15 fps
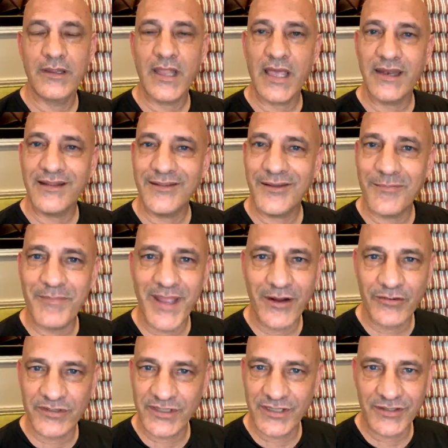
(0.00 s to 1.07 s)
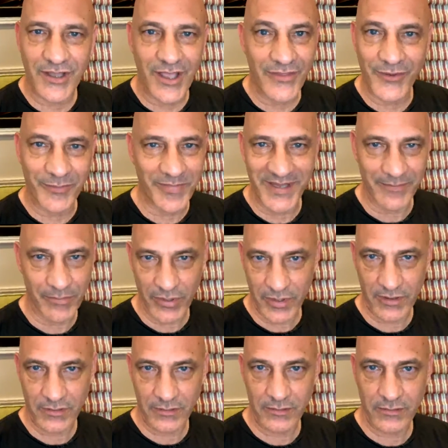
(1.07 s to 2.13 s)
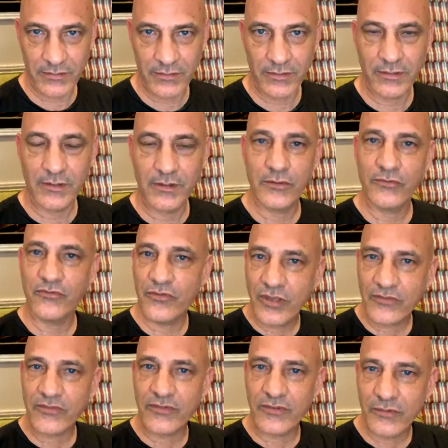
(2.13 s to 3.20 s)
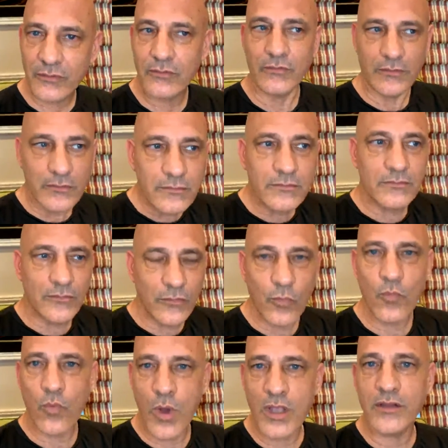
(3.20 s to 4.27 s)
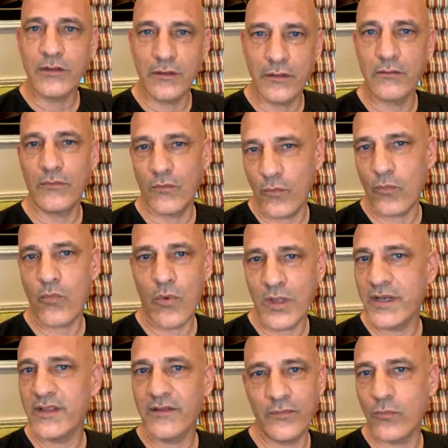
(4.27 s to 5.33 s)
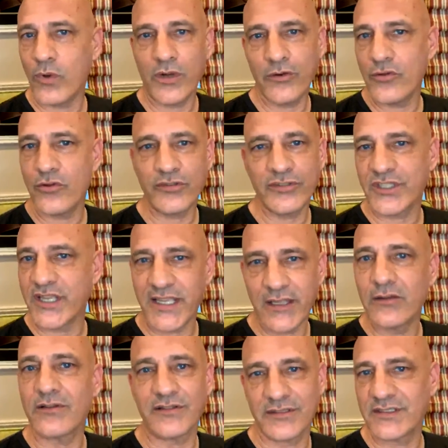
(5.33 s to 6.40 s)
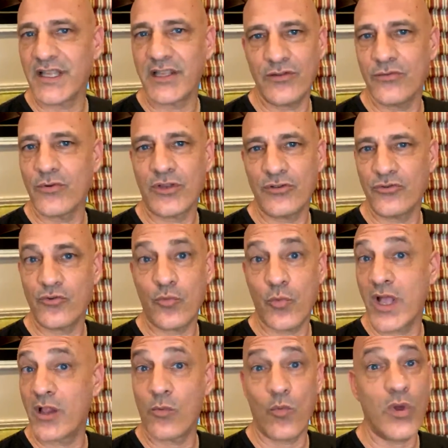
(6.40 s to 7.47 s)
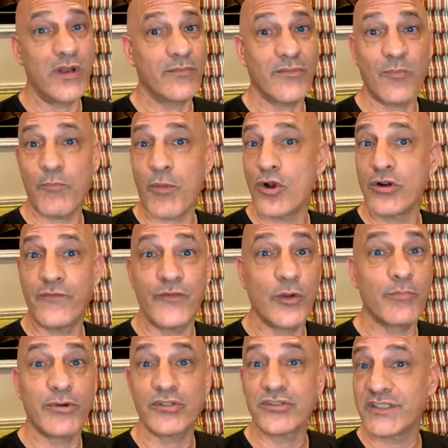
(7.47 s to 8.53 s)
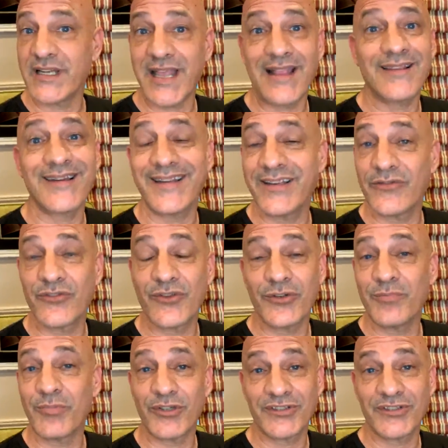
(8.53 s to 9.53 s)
Not in comparison to other people. Just what what are your skills that you can do well? What part of your personality is good